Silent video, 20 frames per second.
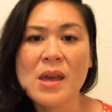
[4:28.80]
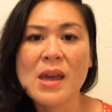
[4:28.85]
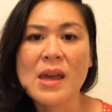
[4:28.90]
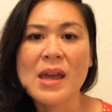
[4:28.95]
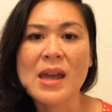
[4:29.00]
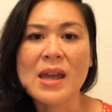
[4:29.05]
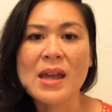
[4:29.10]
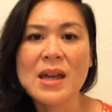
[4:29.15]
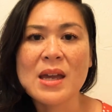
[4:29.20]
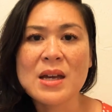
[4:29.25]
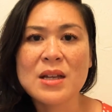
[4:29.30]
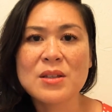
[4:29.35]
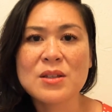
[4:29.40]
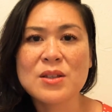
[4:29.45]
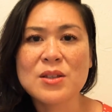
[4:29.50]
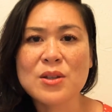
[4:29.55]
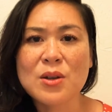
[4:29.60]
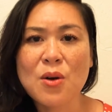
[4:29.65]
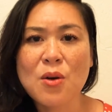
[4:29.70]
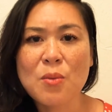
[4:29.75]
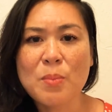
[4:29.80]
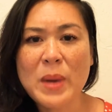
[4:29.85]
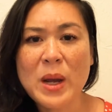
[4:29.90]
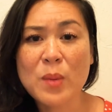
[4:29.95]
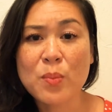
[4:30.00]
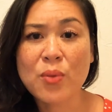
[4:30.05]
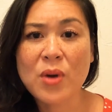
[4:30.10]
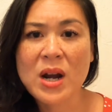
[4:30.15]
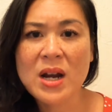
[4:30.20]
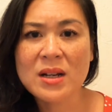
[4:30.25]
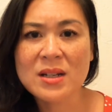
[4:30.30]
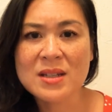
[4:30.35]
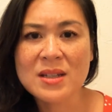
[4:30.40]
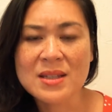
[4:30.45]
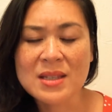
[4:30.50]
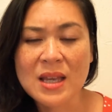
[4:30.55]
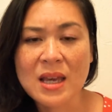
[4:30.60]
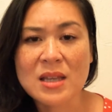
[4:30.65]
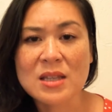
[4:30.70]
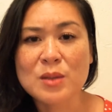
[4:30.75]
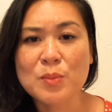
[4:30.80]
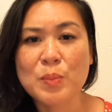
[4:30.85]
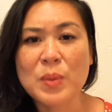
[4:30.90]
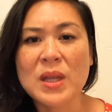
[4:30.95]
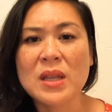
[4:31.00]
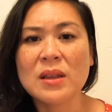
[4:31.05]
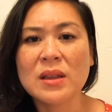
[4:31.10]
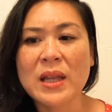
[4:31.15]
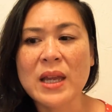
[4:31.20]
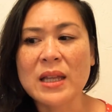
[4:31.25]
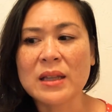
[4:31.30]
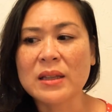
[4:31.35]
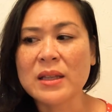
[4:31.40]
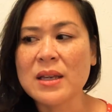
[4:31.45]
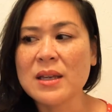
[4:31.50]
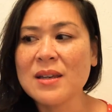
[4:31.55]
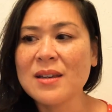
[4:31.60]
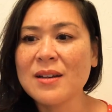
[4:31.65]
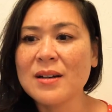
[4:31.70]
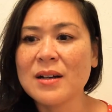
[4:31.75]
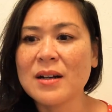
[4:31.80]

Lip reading: And so my practice has been lately,